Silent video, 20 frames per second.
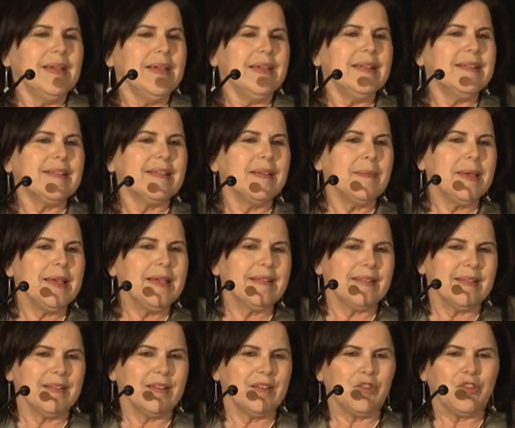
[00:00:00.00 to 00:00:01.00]
it's
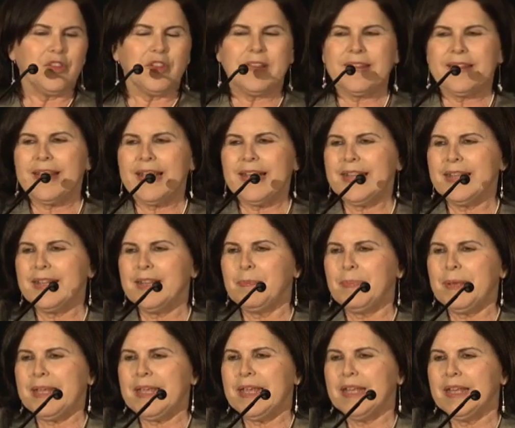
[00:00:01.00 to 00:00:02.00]
amazing. She said at the
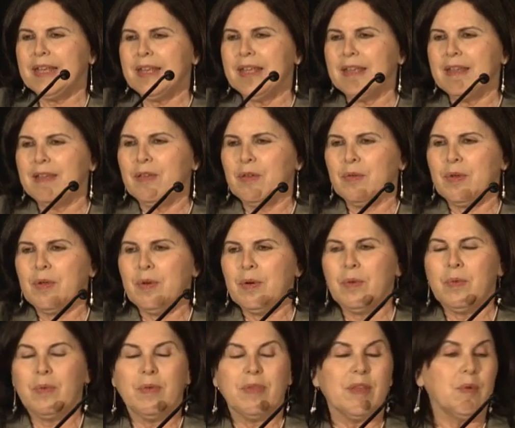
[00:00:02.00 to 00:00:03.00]
beginning, you
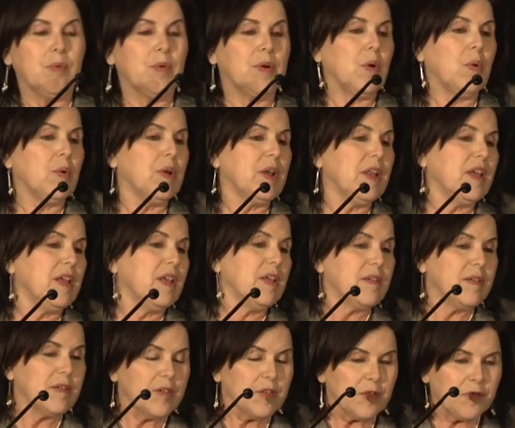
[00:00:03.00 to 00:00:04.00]
know, there were only
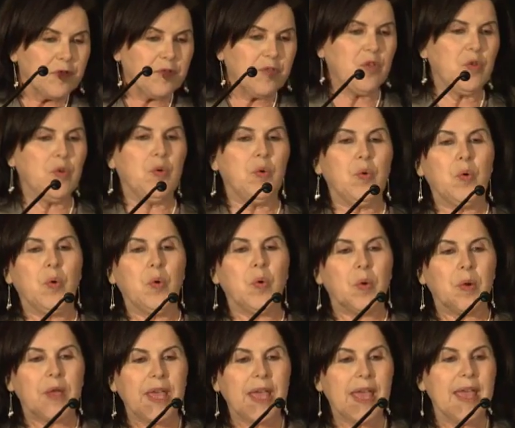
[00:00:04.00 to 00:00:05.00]
few
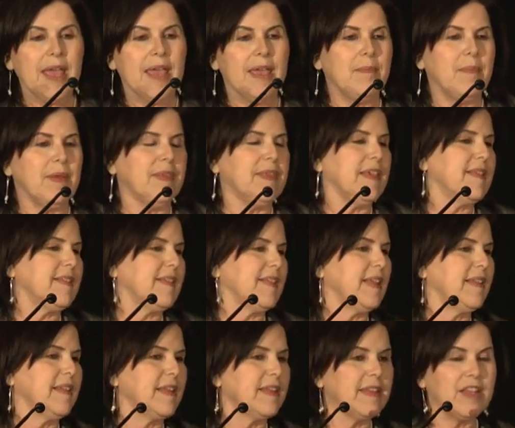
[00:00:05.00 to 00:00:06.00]
who came and they
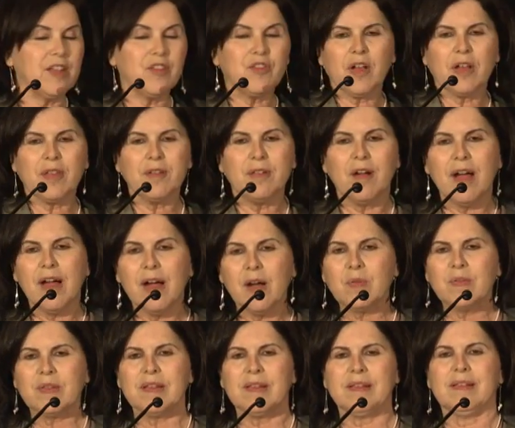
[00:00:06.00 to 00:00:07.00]
sat in each other
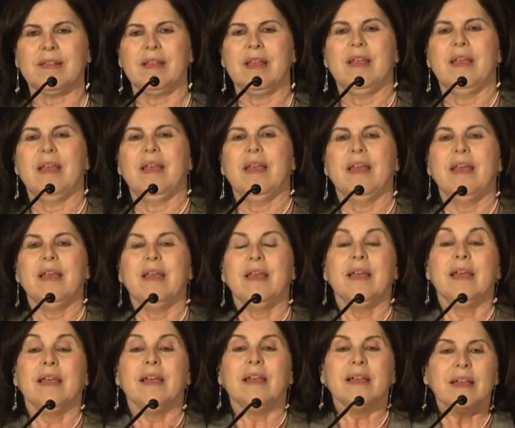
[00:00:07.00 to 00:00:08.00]
houses.
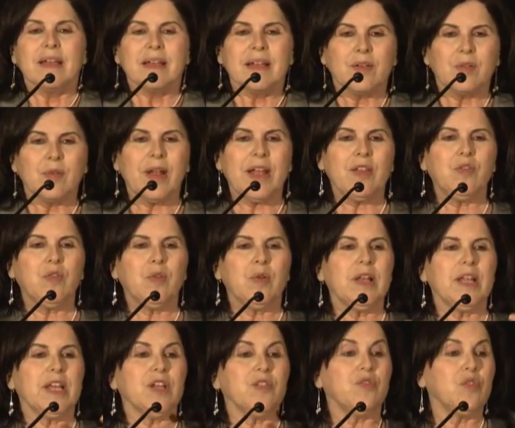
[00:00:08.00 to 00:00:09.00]

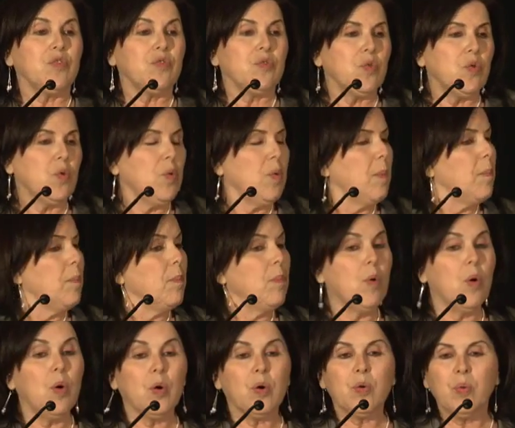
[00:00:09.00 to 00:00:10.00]
Gradually it grew.
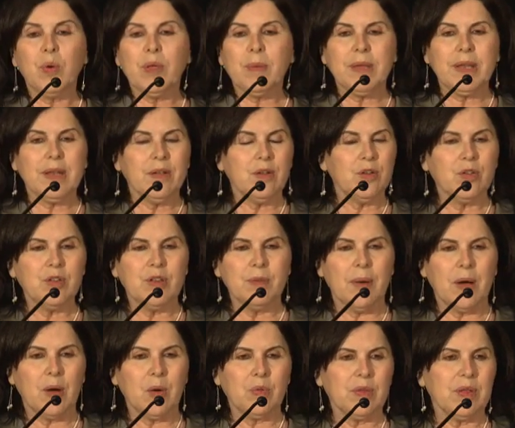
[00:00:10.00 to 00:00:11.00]
More women heard
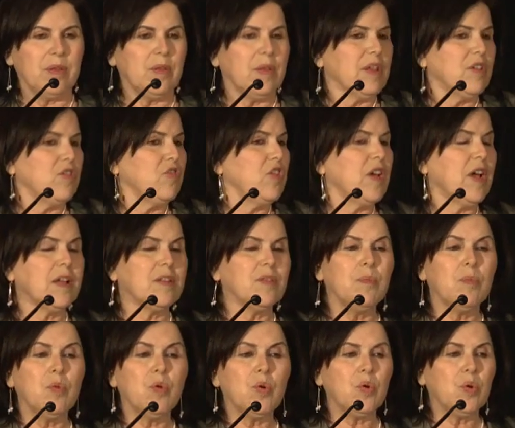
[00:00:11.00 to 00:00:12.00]
about it. She got
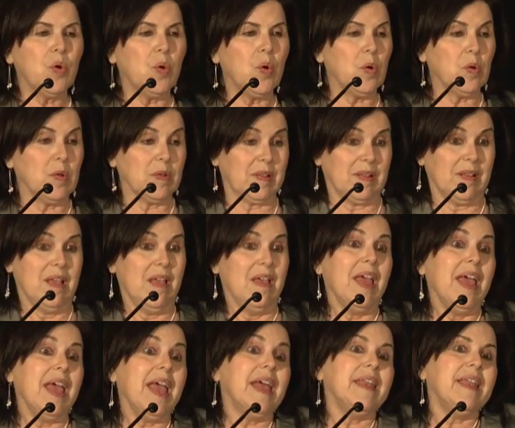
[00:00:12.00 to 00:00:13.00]
more calls.
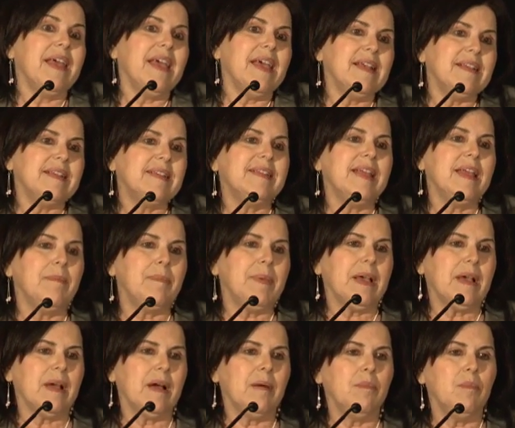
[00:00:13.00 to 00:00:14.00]
And as they
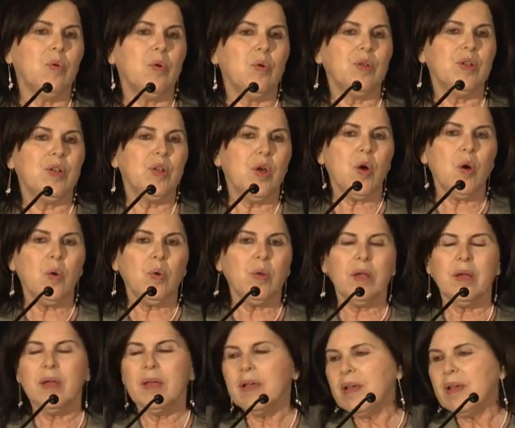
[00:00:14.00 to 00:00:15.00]
become more known,